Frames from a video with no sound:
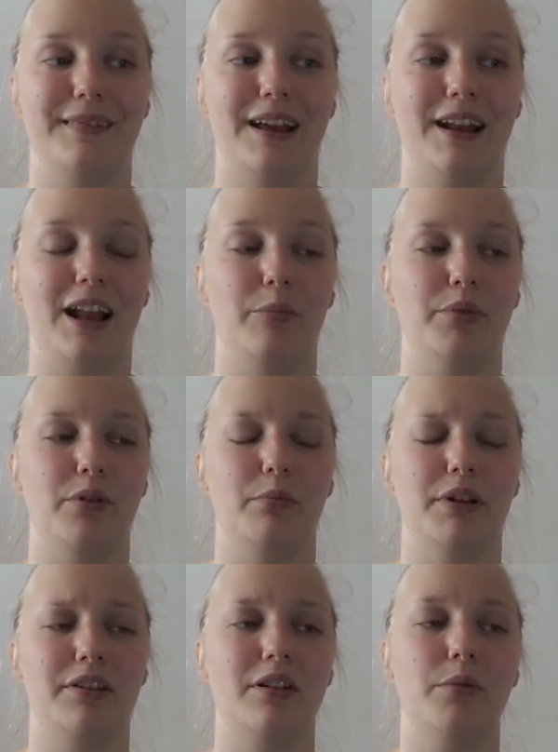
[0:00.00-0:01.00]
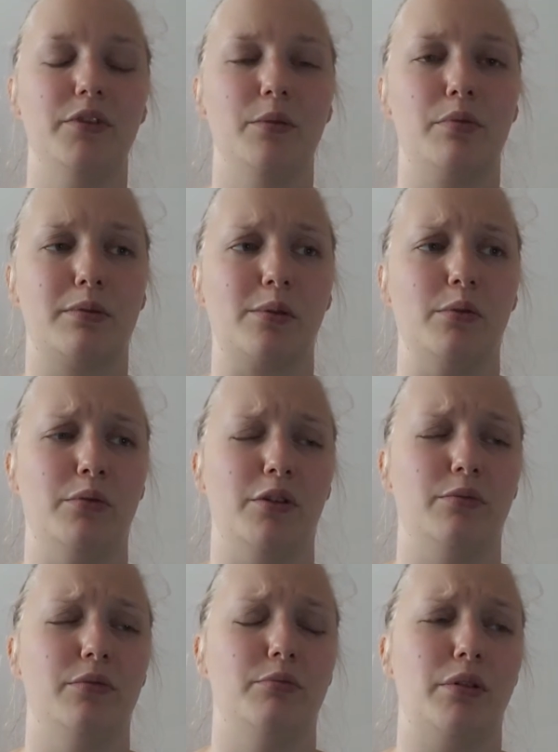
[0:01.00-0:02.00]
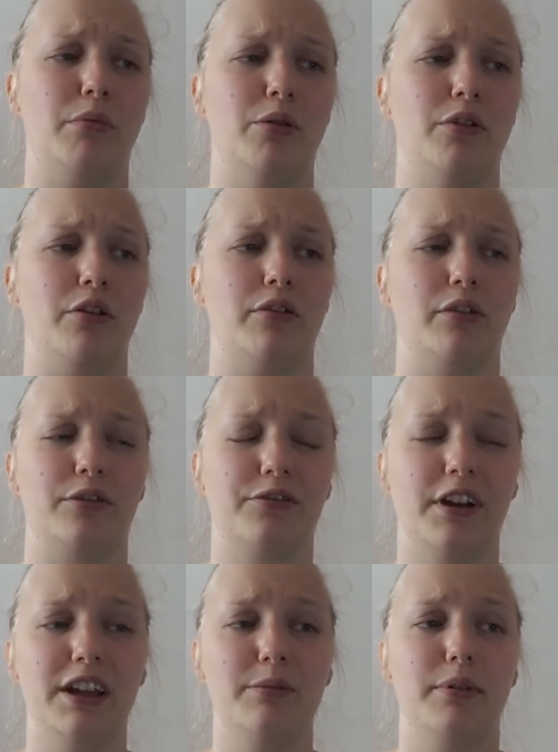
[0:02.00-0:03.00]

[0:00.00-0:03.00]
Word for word: and help you. But some of the promoters are fake.